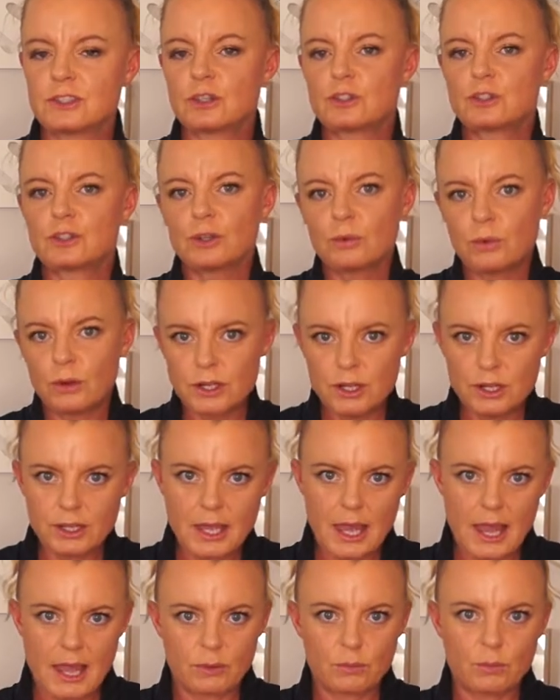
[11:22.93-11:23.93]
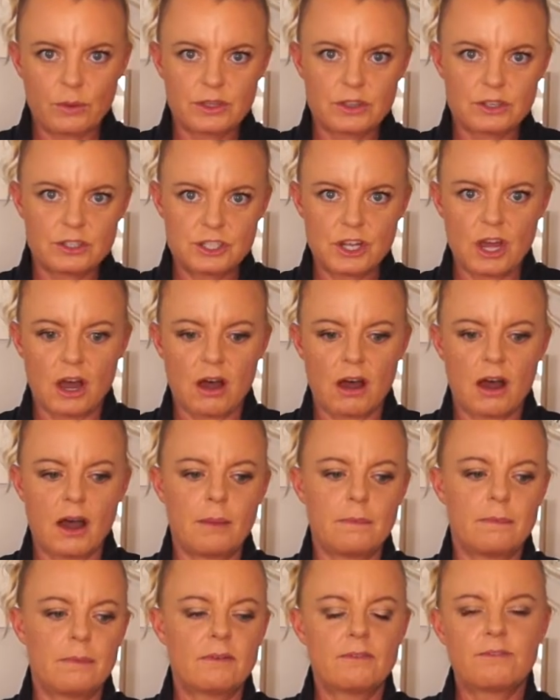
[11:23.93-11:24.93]
do what you can with the
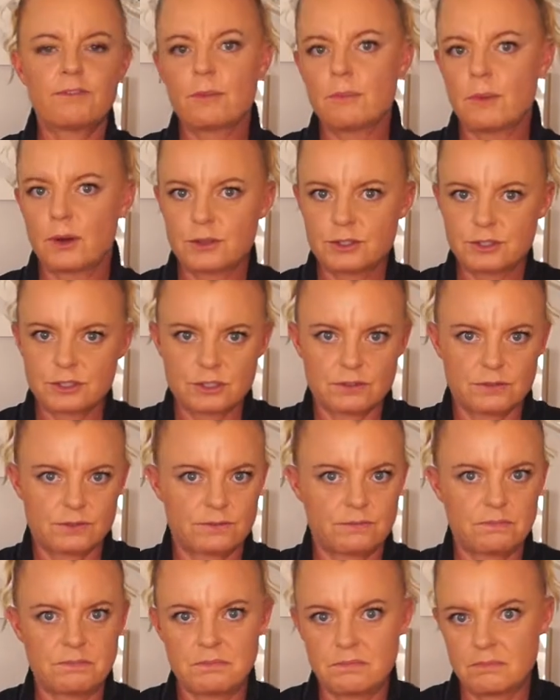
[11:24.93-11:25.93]
time for most of